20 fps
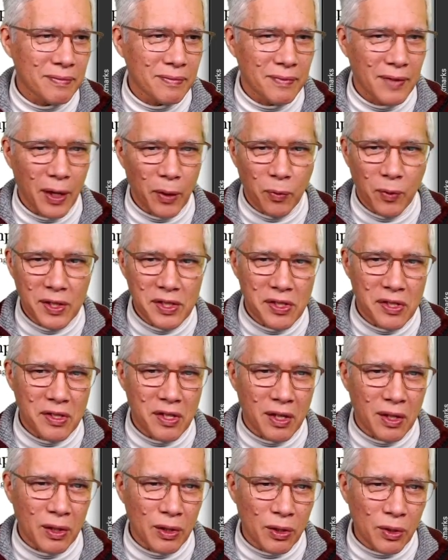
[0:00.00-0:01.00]
And once it's a
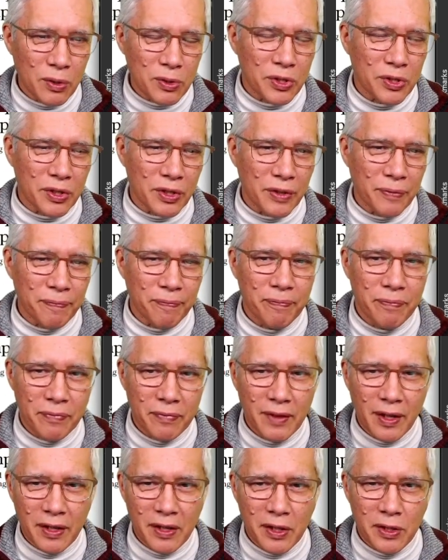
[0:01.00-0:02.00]
closure,
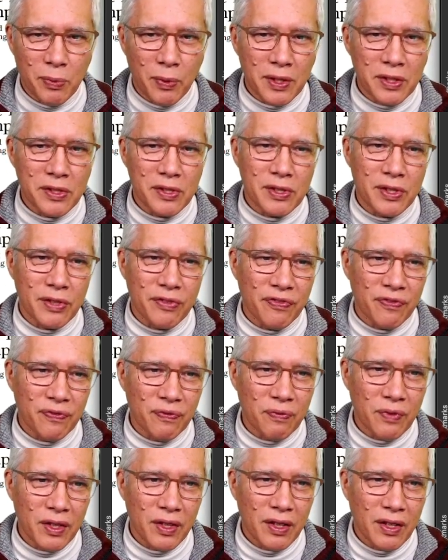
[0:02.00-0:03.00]
that is, once it's
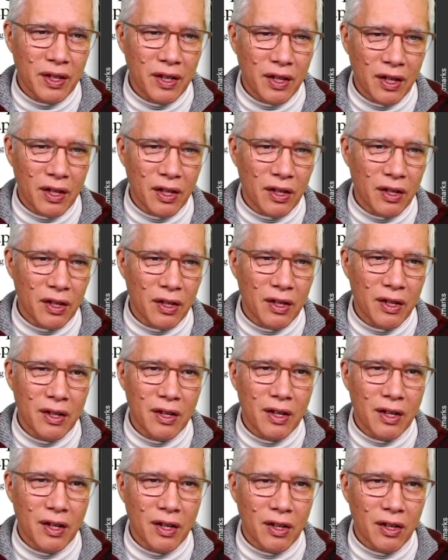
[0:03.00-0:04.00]
a
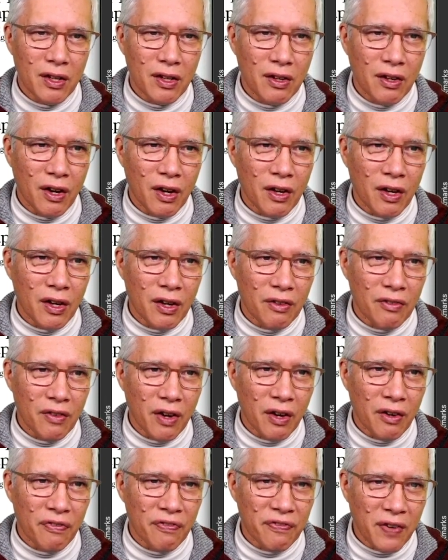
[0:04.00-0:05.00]

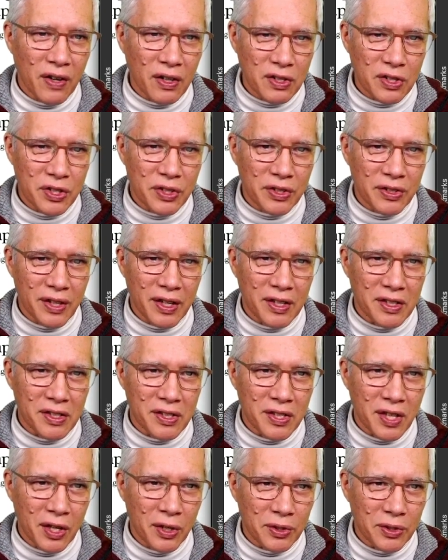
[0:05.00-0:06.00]
function that it's
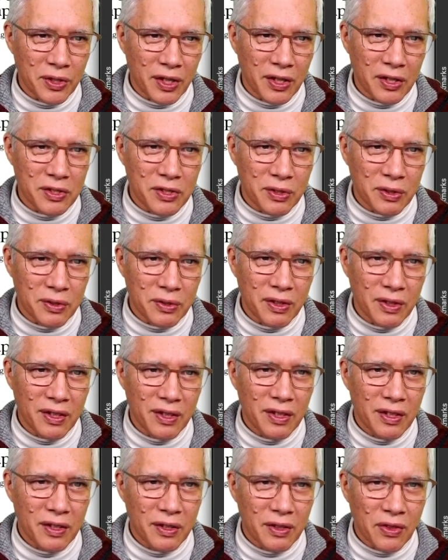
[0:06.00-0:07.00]
held onto,
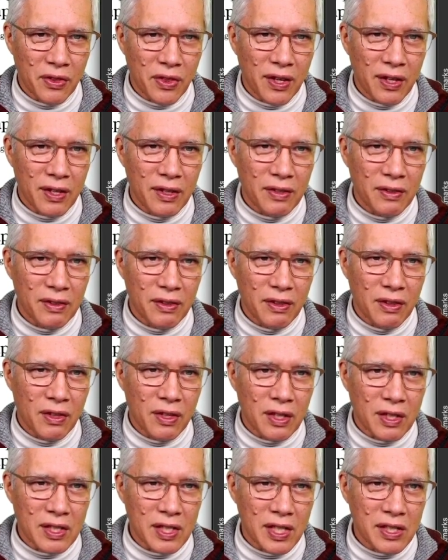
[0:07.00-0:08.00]
then the
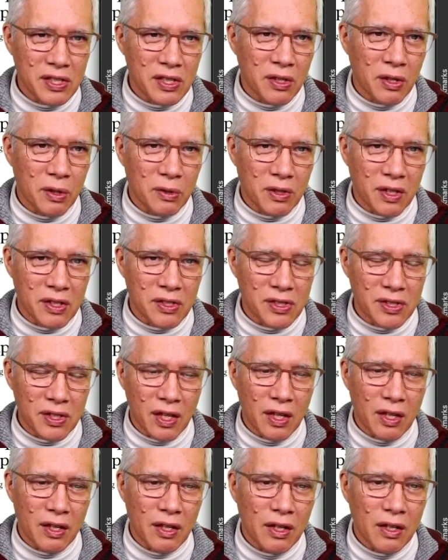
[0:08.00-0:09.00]
test code can
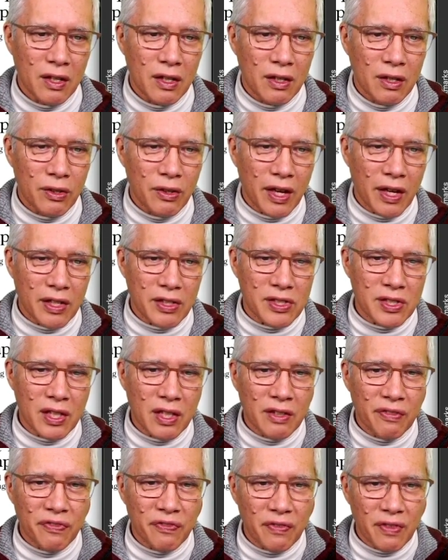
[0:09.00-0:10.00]
say, okay, instead
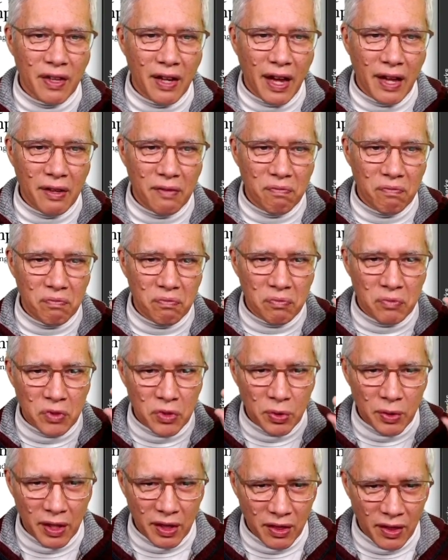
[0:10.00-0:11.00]
of
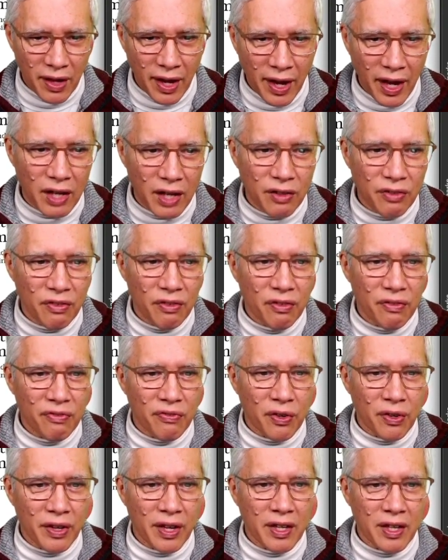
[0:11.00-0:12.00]
doing that
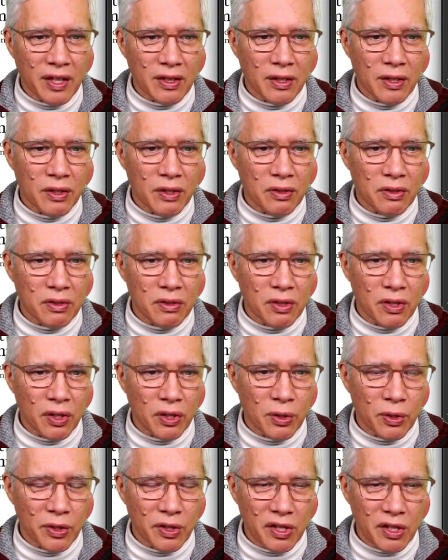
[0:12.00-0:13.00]
for getting the
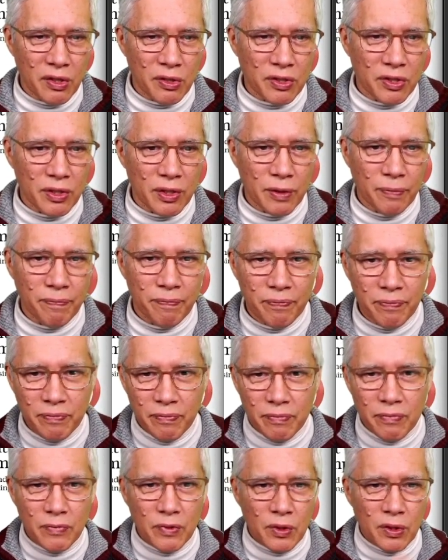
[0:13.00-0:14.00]
current user,
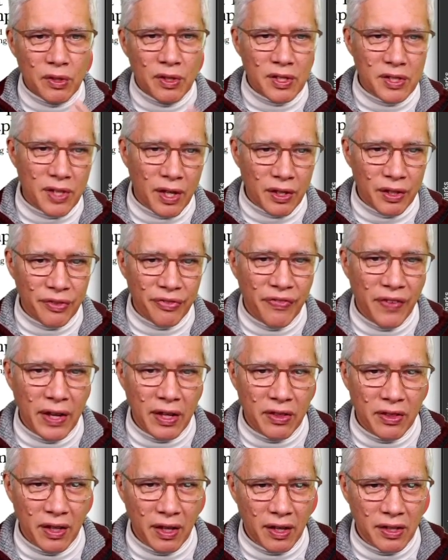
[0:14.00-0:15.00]
do this other fake
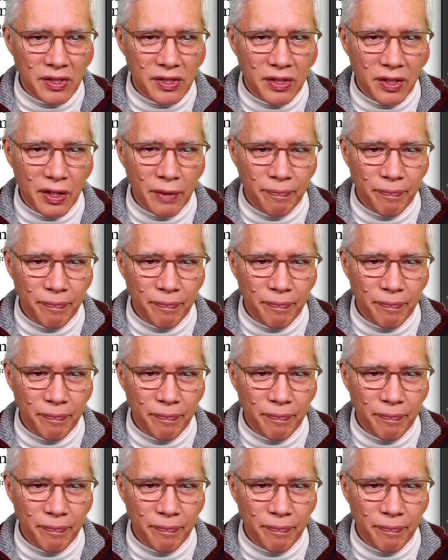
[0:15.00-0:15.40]
thing instead.